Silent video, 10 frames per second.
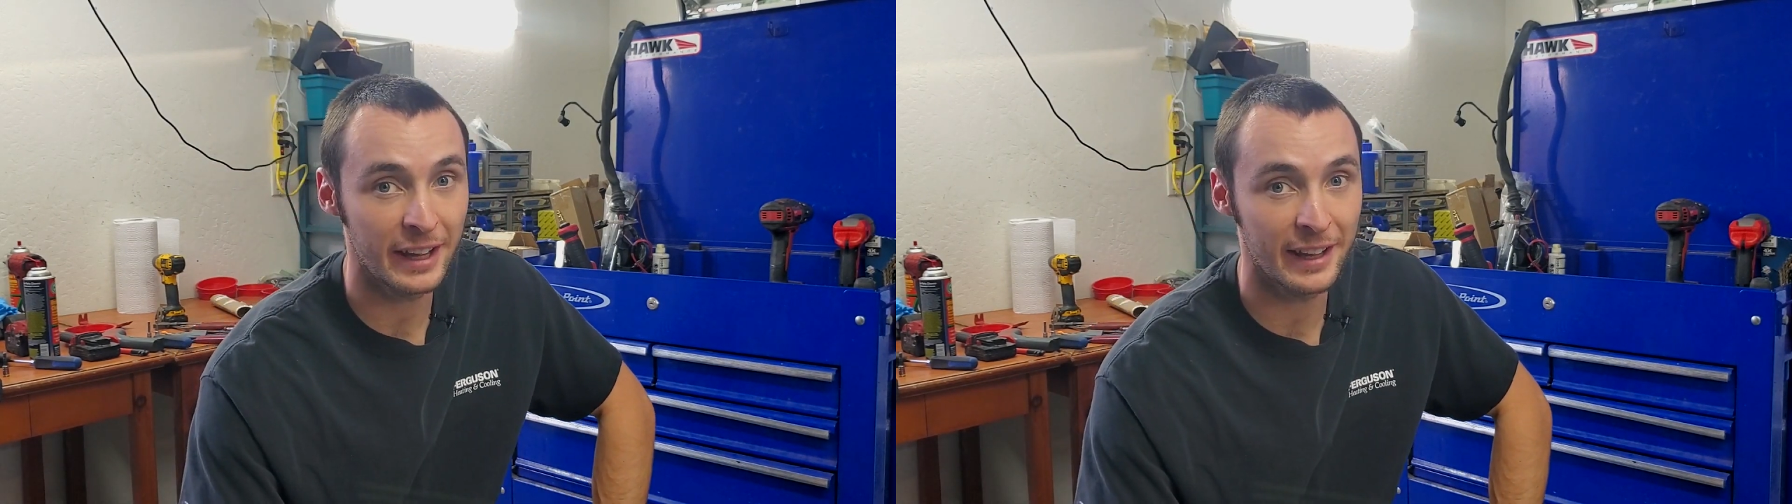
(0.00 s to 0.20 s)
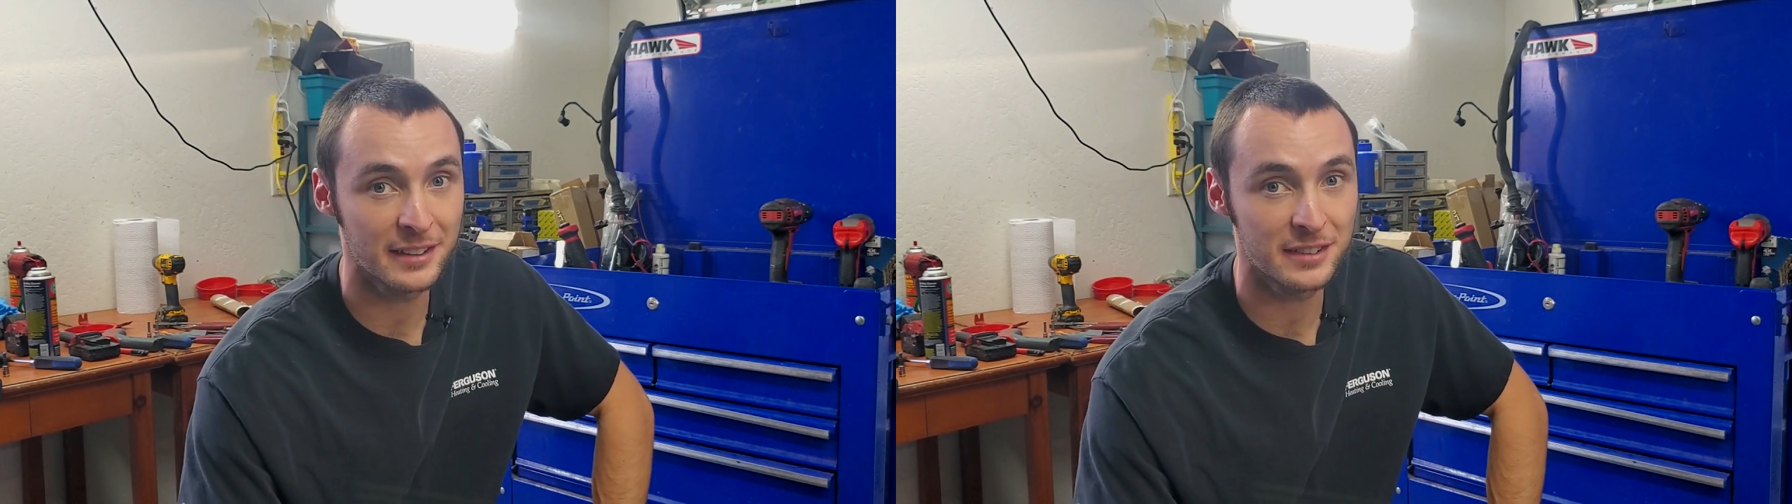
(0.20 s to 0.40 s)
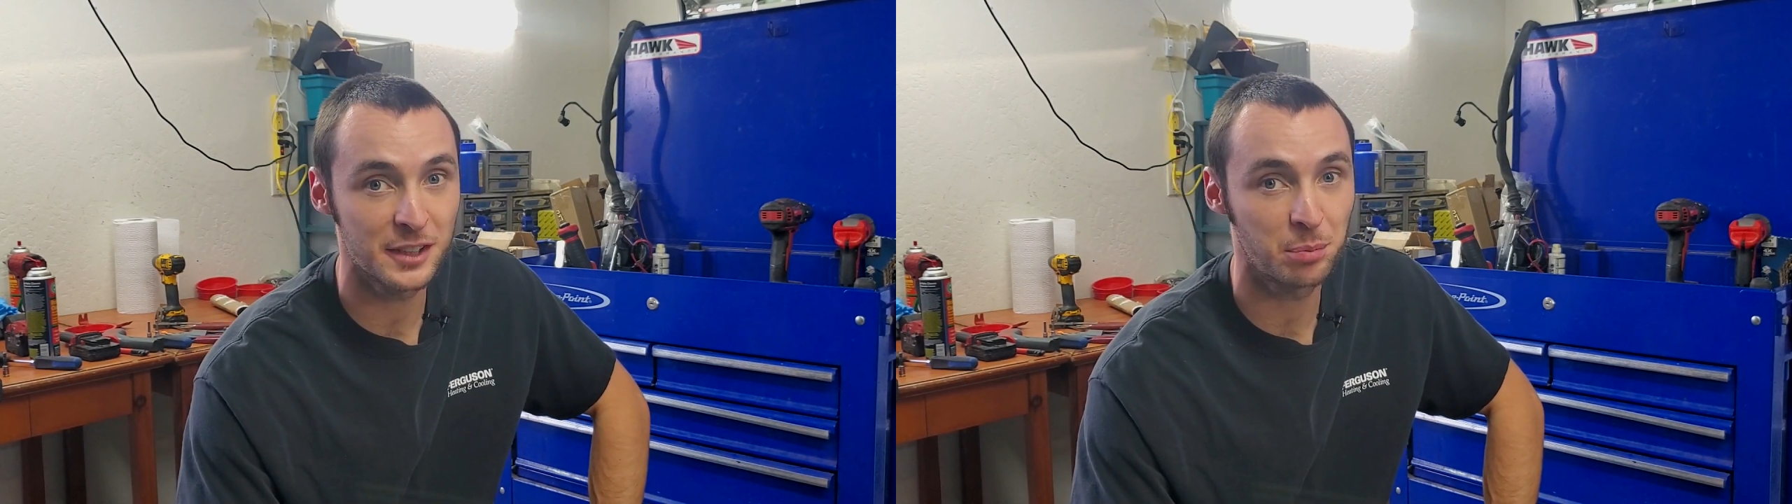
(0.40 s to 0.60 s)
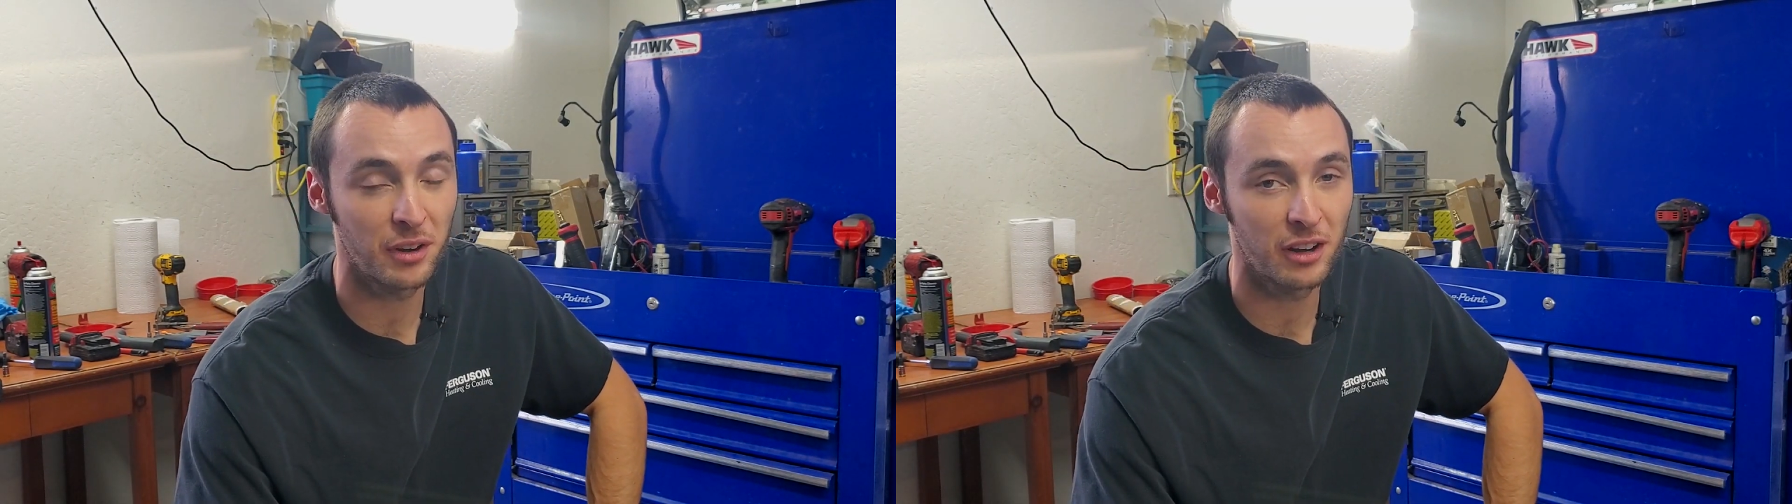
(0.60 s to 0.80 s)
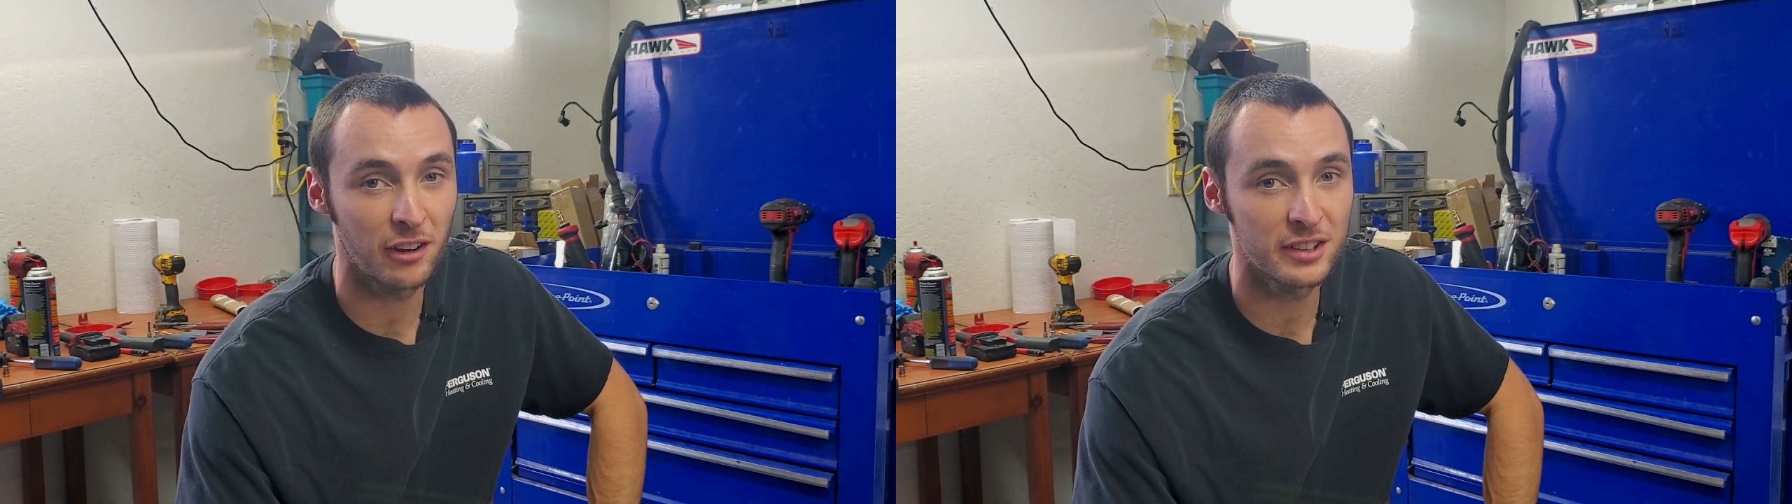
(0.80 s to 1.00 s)
and see the
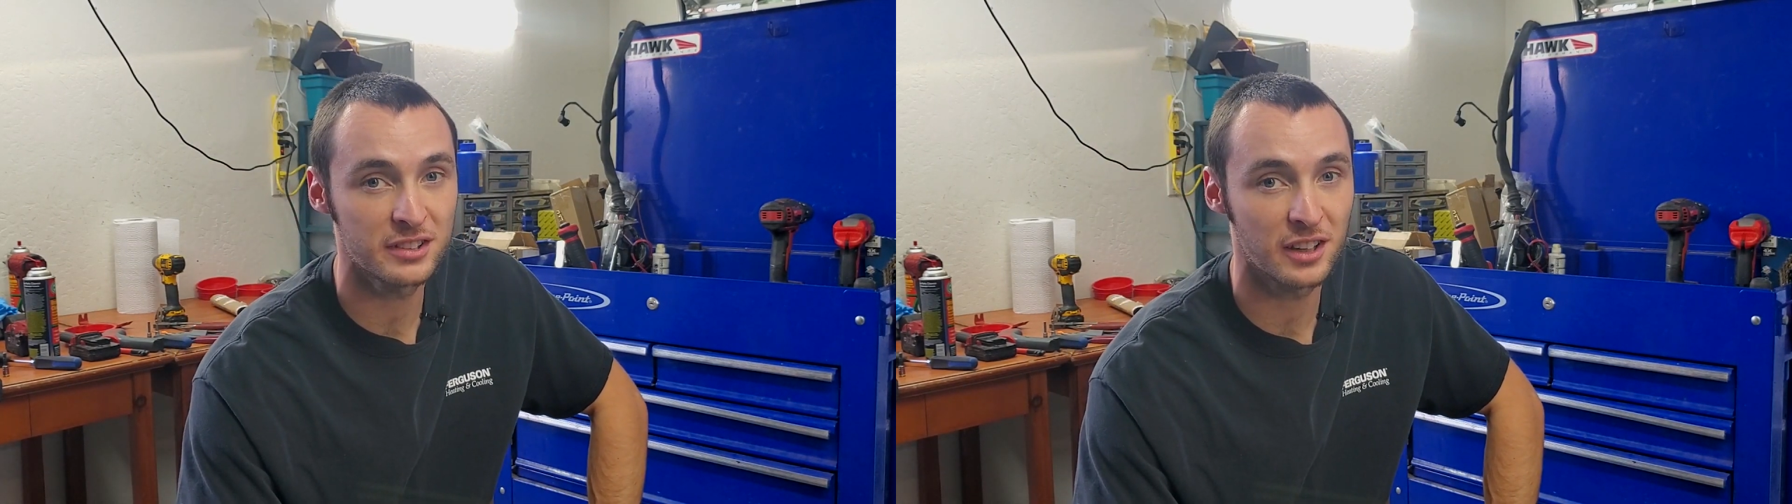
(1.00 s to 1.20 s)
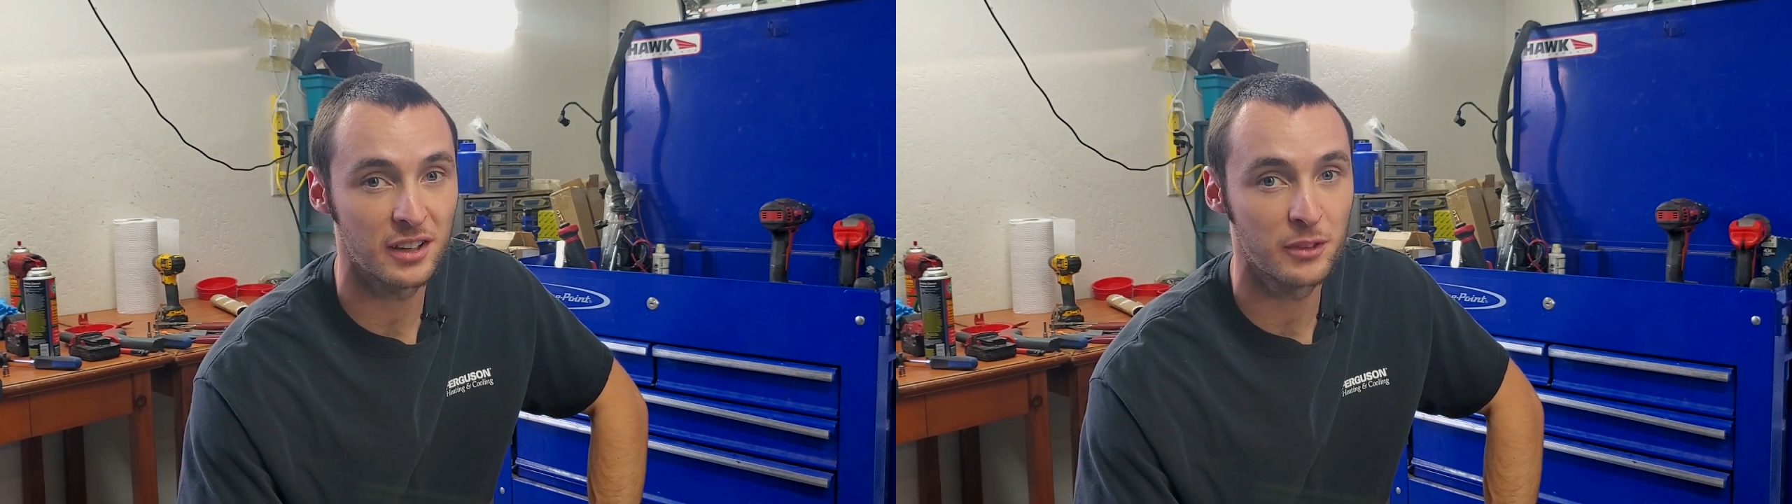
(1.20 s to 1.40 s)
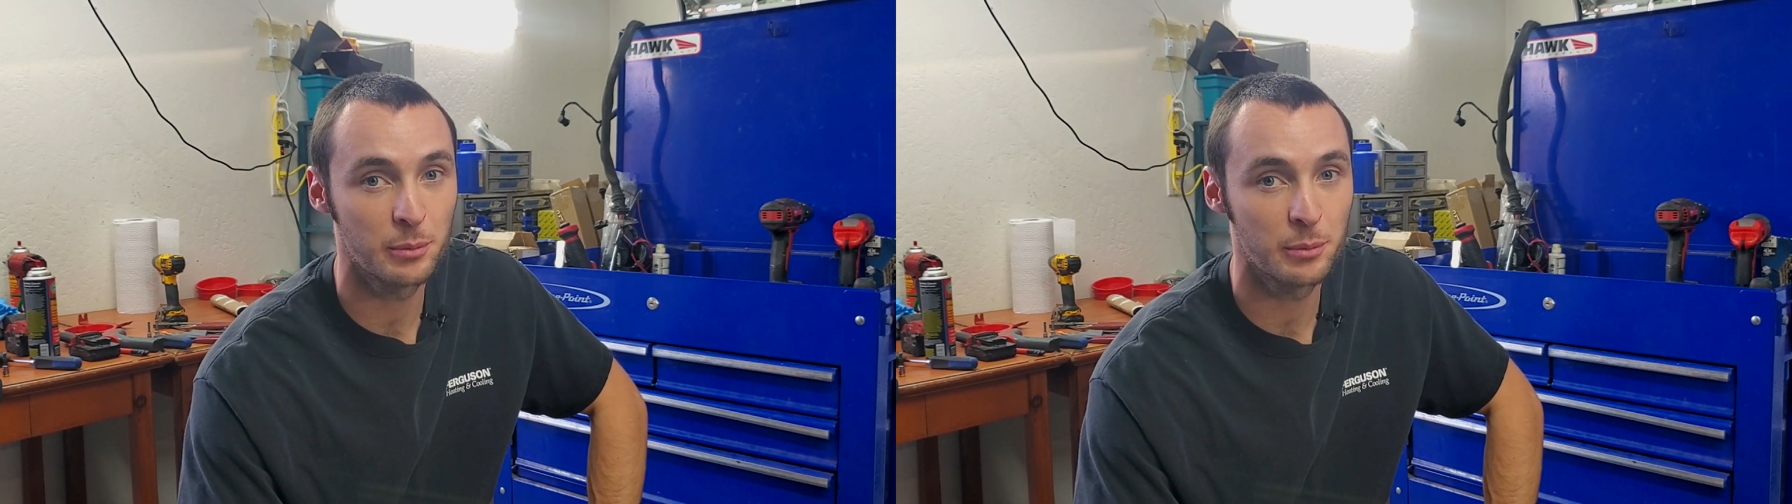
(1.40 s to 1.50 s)
progress of the